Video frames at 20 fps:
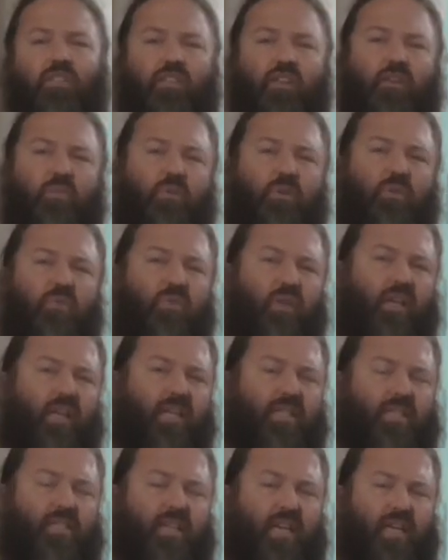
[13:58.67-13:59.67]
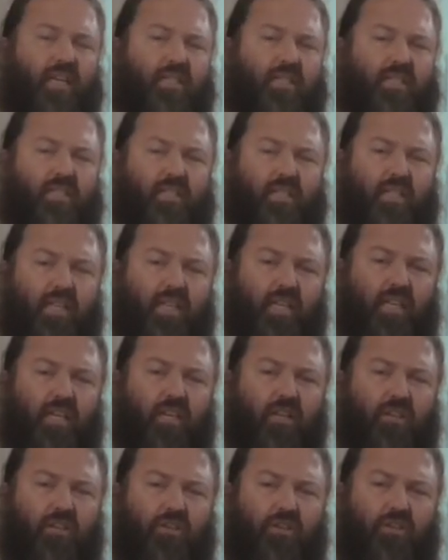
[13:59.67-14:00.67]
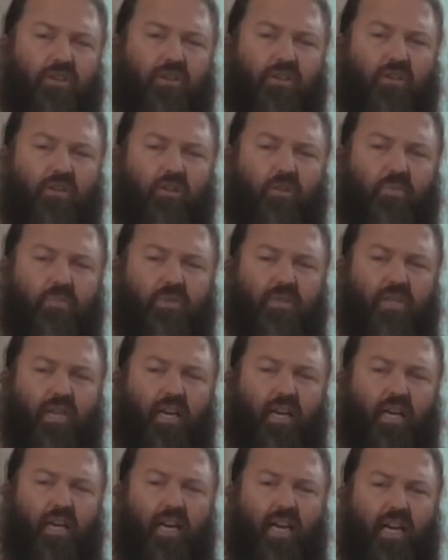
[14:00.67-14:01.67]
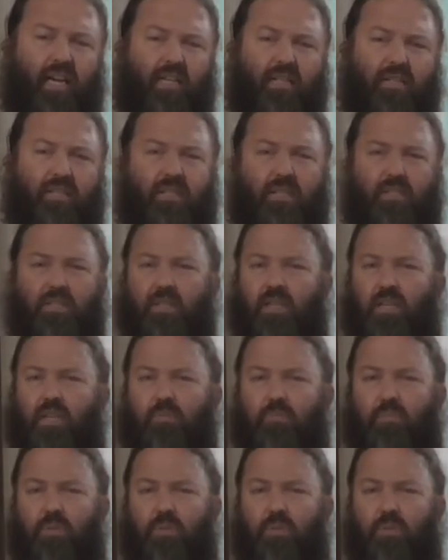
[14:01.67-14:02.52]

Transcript: that we really start to see Europe's answers